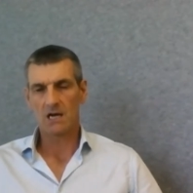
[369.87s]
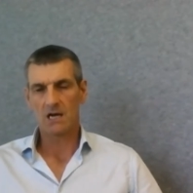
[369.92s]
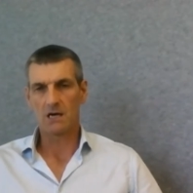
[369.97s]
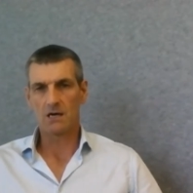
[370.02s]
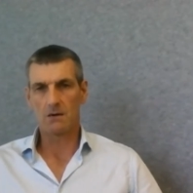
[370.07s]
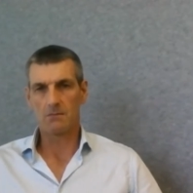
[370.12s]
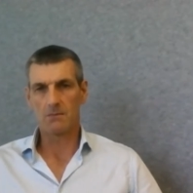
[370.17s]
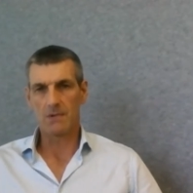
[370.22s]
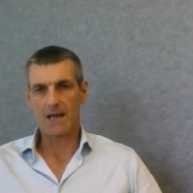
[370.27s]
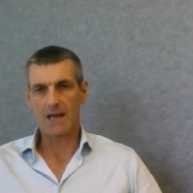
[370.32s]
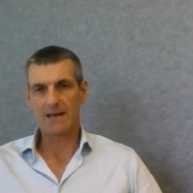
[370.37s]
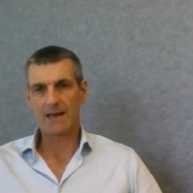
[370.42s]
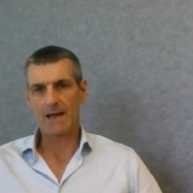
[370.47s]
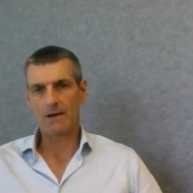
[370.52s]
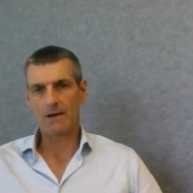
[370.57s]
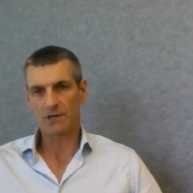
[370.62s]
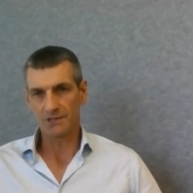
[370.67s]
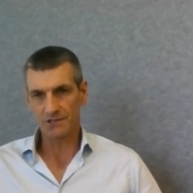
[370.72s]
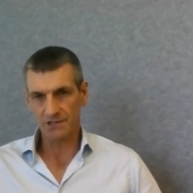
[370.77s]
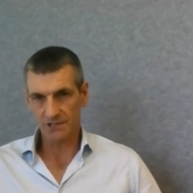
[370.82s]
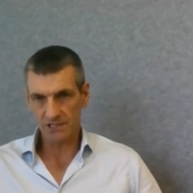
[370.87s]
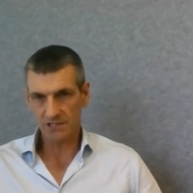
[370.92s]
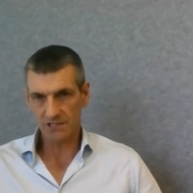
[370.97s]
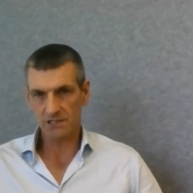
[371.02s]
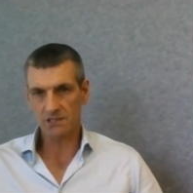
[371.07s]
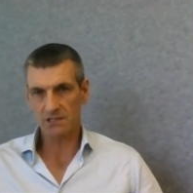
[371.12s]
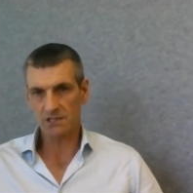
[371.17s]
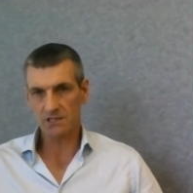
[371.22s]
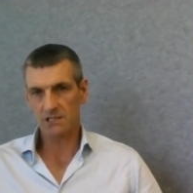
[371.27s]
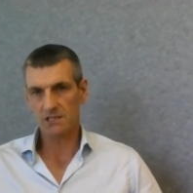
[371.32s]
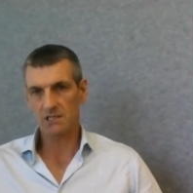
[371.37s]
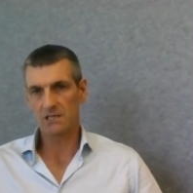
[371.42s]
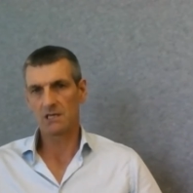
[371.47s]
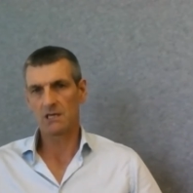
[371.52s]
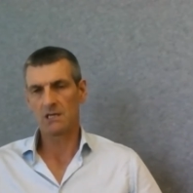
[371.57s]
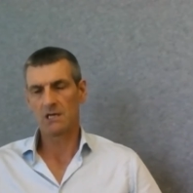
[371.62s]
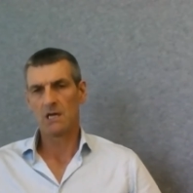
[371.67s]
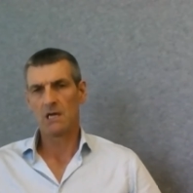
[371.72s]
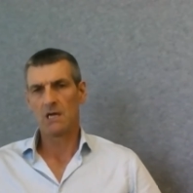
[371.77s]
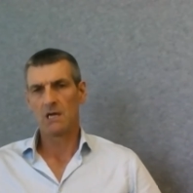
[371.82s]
and our consistency